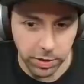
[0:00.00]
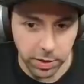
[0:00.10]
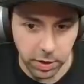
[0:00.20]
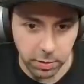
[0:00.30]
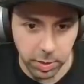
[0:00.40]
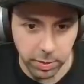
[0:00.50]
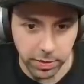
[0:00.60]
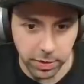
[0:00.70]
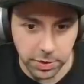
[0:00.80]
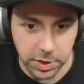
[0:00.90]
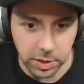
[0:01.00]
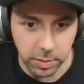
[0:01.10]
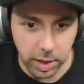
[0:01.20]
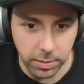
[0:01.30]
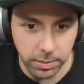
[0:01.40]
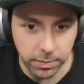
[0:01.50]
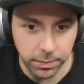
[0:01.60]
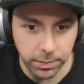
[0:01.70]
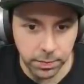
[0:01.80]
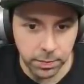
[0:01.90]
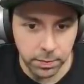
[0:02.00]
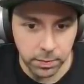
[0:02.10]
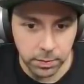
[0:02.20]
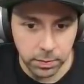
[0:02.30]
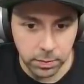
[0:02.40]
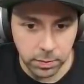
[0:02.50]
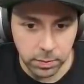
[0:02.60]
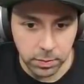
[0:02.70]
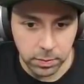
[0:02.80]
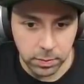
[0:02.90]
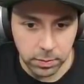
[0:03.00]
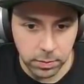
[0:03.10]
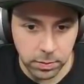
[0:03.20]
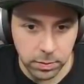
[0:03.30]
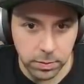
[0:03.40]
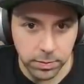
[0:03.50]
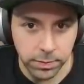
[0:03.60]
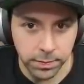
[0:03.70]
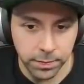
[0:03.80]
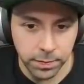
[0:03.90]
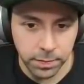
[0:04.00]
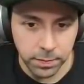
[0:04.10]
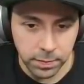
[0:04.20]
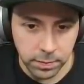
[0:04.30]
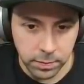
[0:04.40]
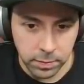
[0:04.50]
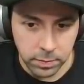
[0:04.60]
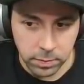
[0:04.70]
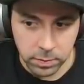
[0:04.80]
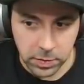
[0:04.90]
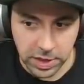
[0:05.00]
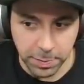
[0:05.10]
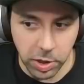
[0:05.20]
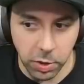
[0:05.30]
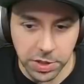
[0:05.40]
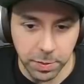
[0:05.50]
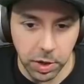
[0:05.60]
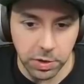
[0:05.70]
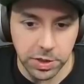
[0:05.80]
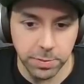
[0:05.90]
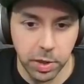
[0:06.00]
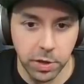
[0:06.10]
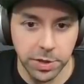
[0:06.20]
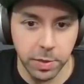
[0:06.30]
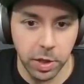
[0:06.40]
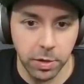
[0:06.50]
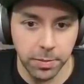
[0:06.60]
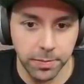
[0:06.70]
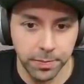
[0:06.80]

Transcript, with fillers: I think, or maybe on the other side of the map. Oh, we're dumb as fuck. Let's go, let's go, let's go, let's go. Oh. It's the other side. It's below, it's below, it's, below, it's below.